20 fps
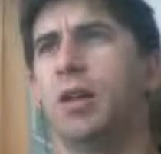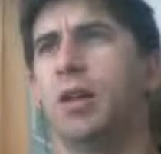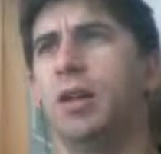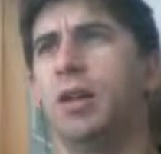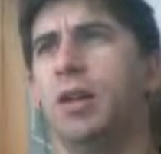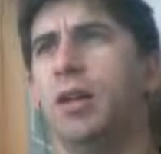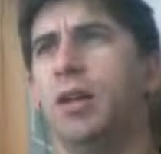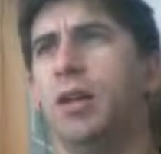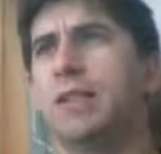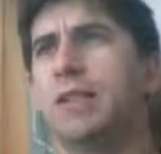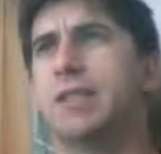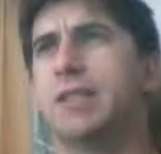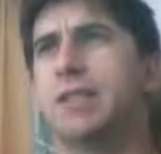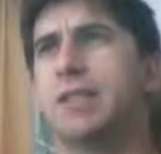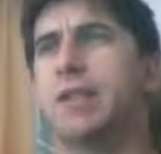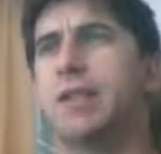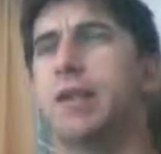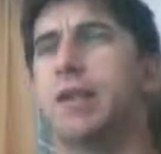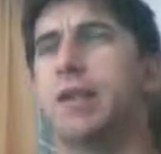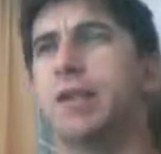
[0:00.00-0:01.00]
Let's
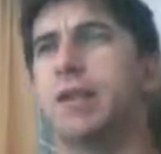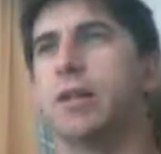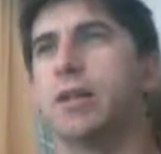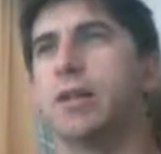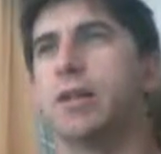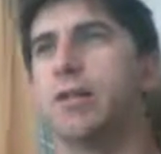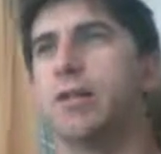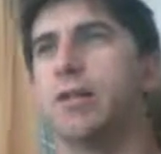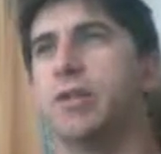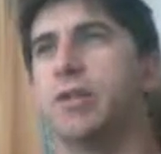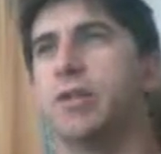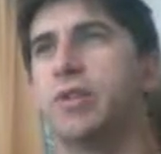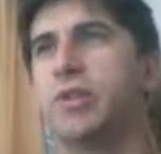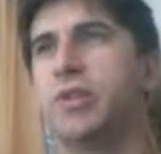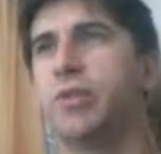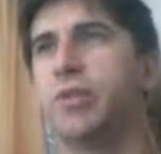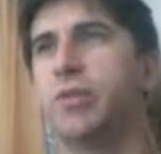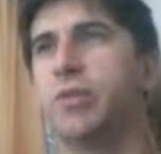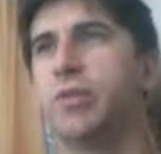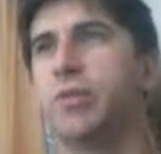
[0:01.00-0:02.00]
not dive
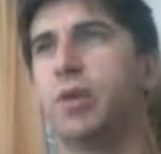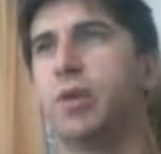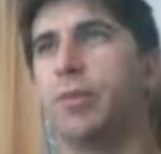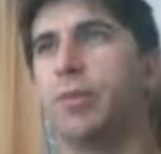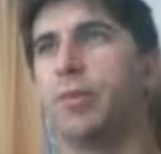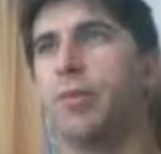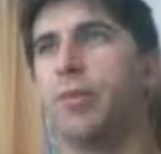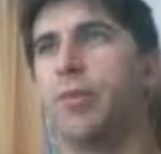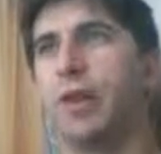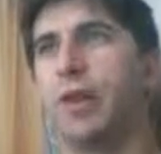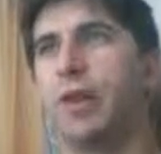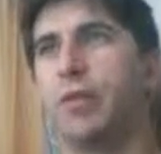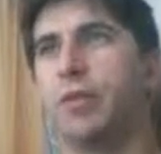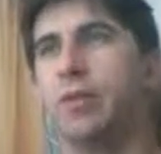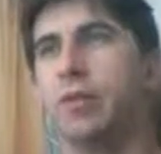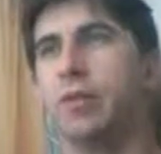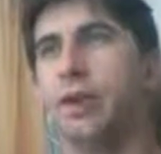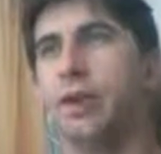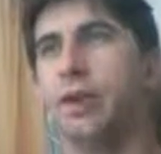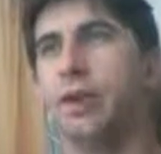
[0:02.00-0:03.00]
into armor for now.
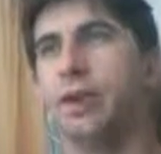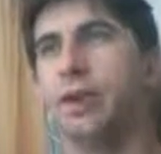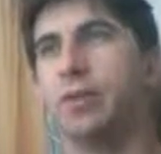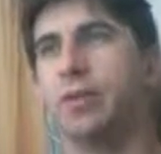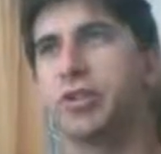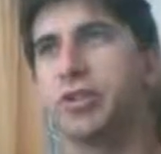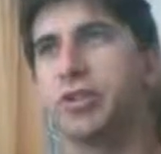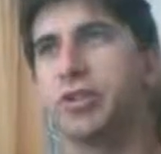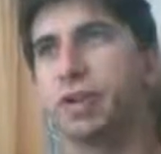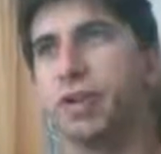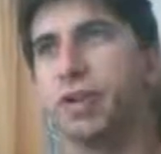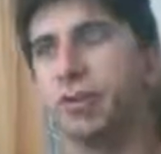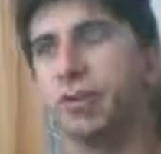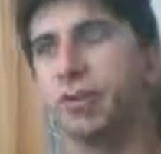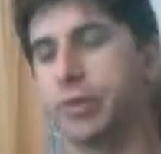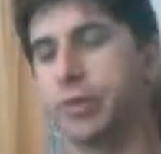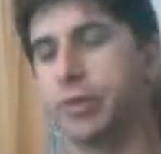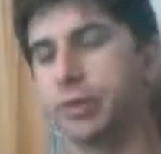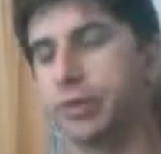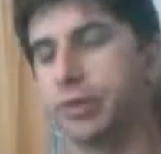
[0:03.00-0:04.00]
And actually, I'm
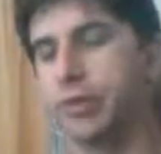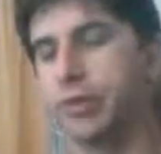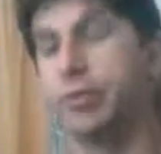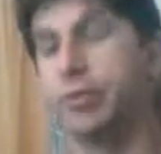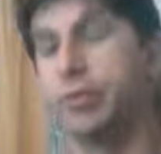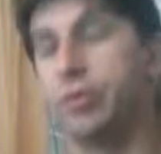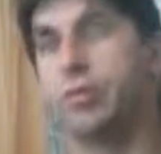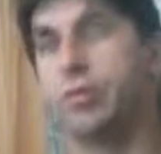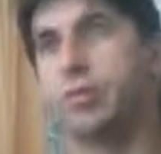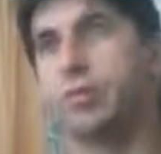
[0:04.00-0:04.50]
going to...